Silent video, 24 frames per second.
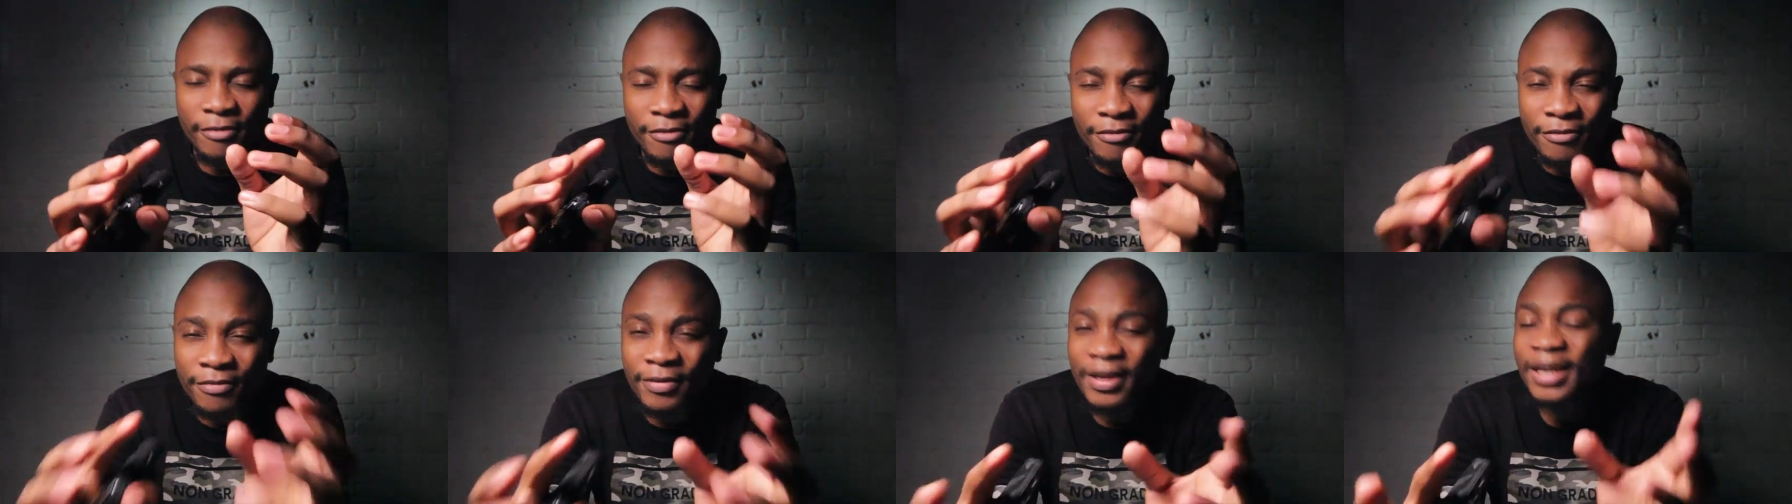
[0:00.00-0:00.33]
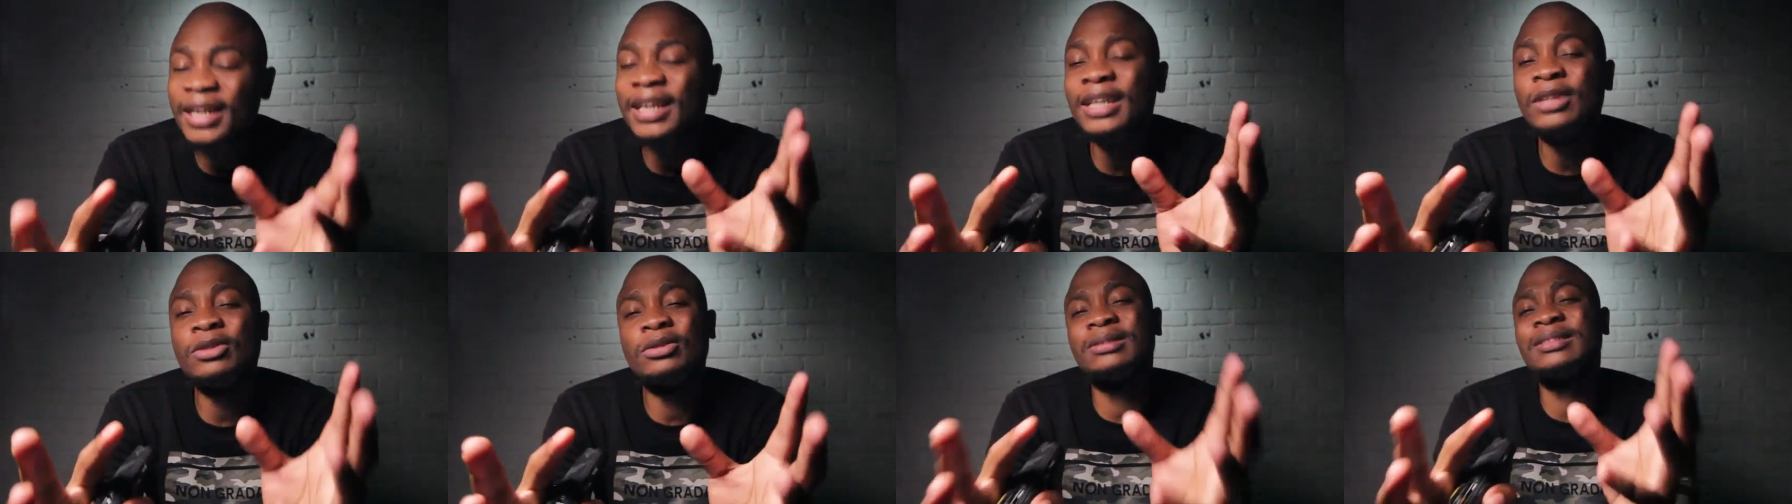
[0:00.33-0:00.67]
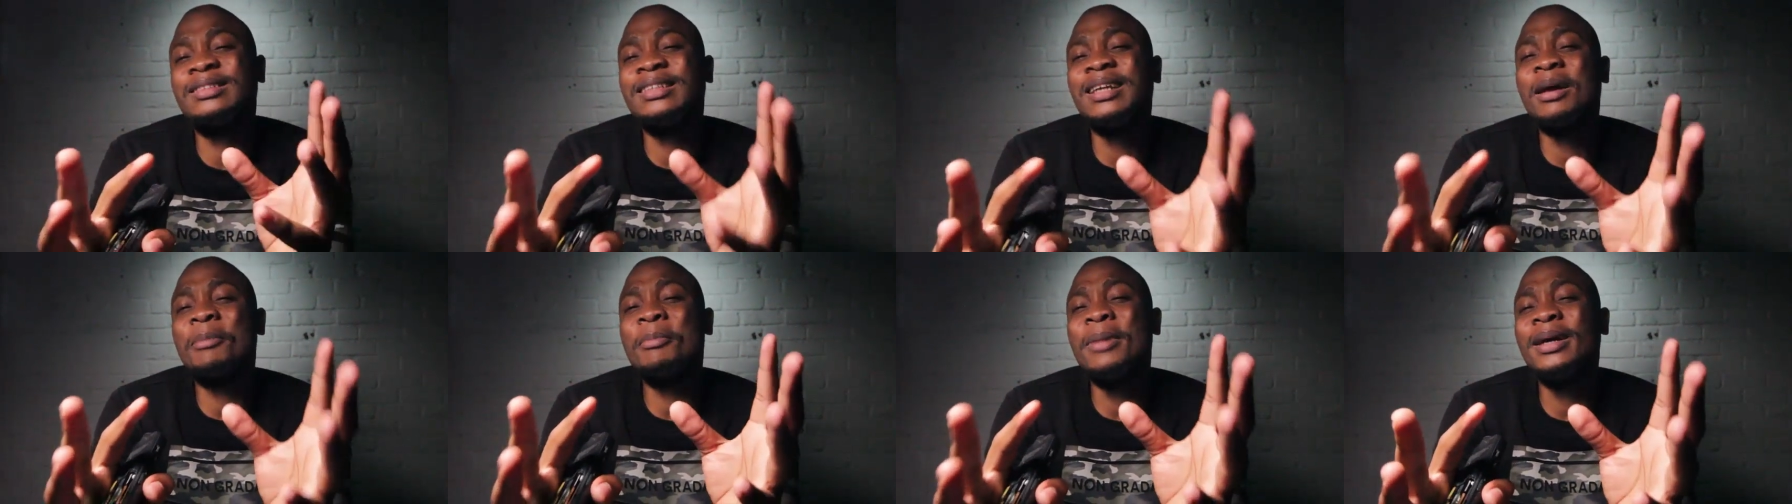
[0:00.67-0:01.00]
Very
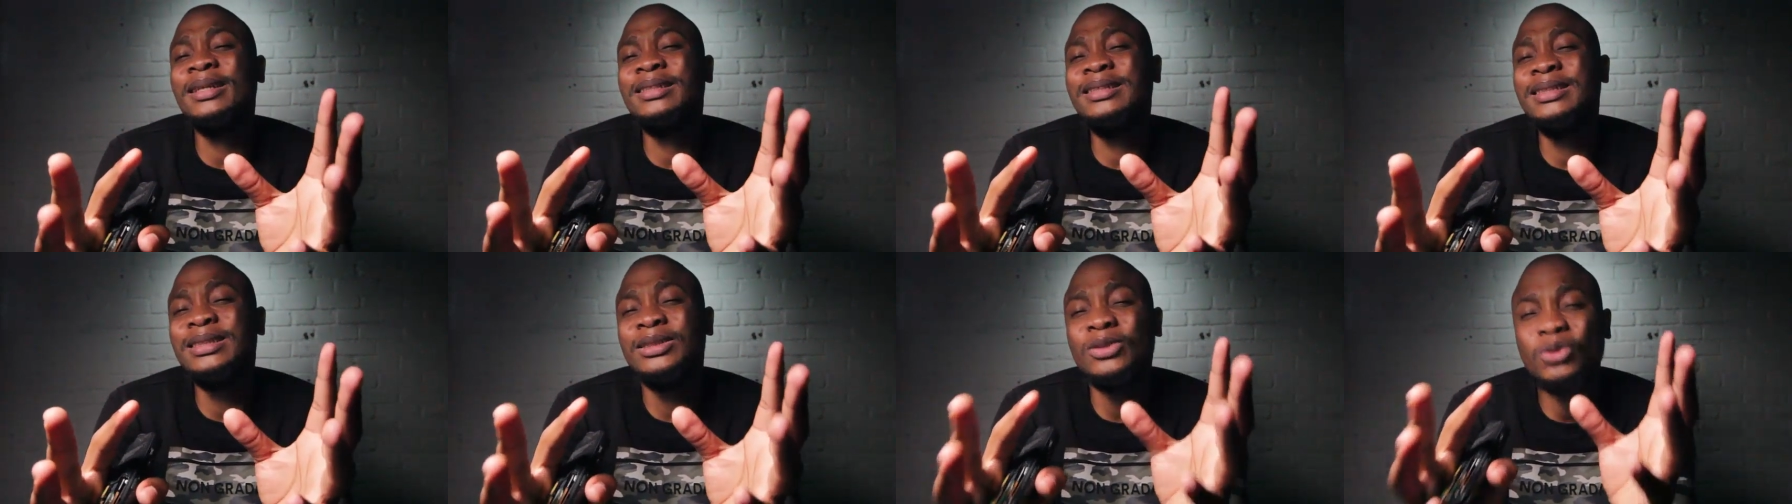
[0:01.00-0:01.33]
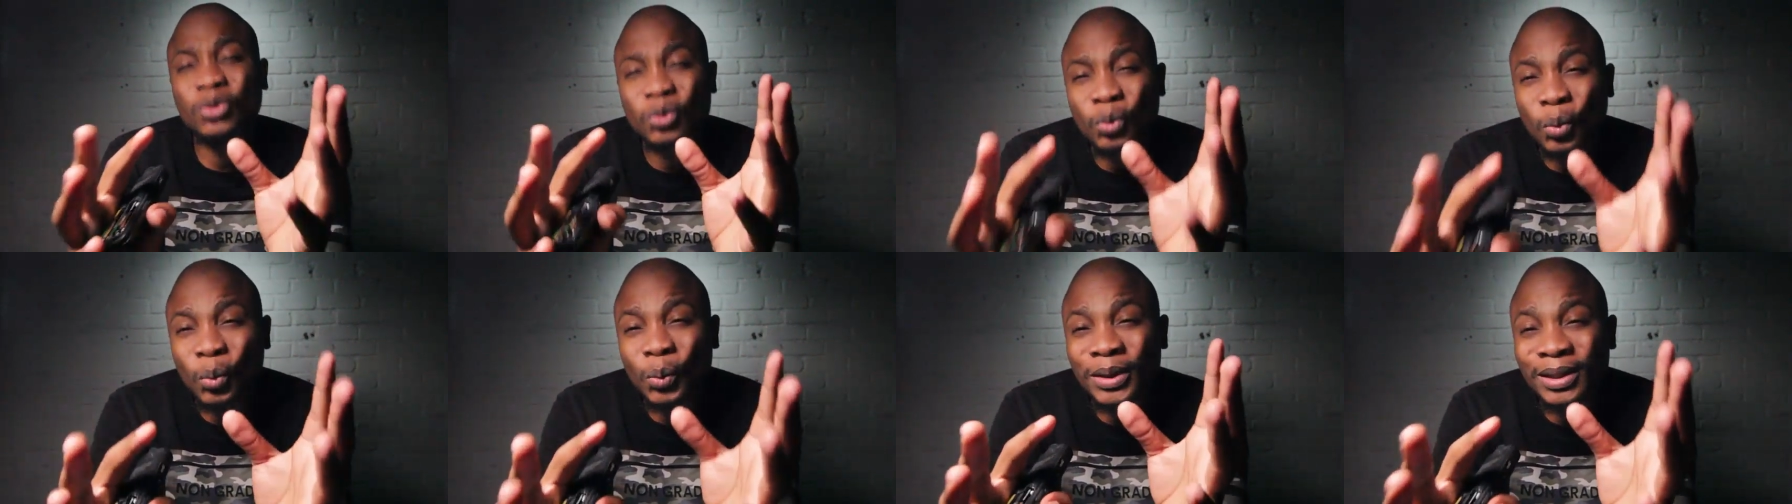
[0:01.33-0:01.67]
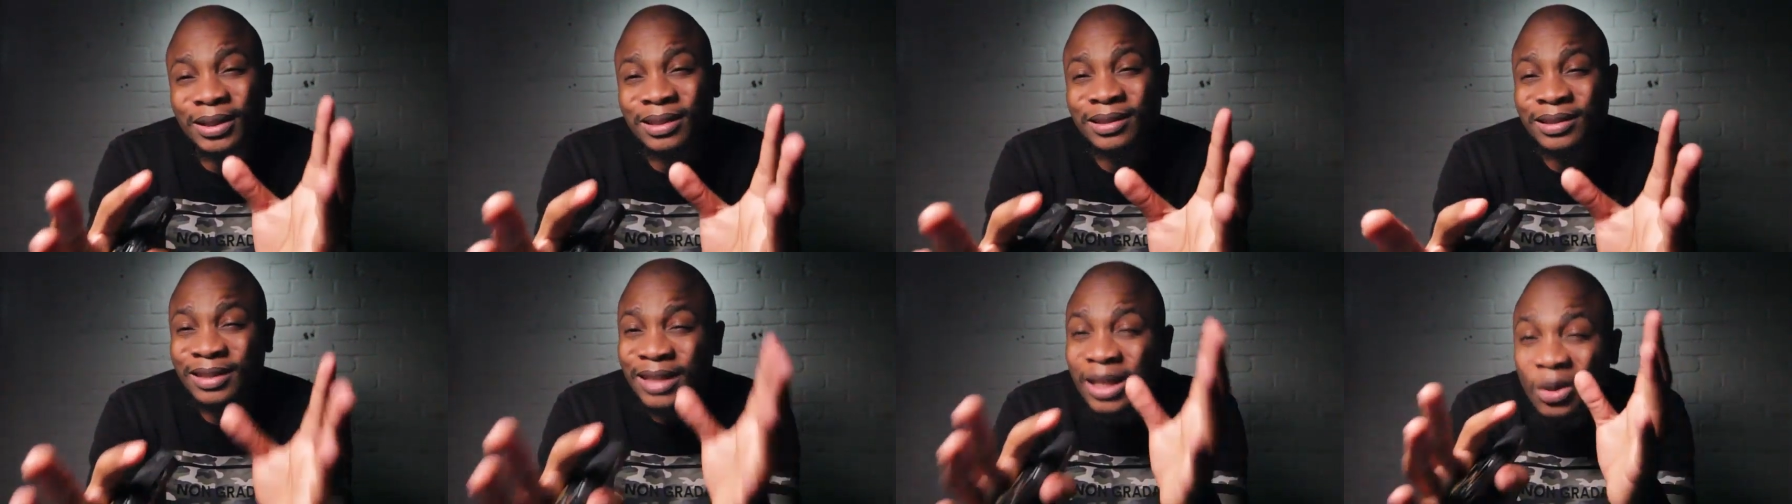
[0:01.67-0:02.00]
traumatic story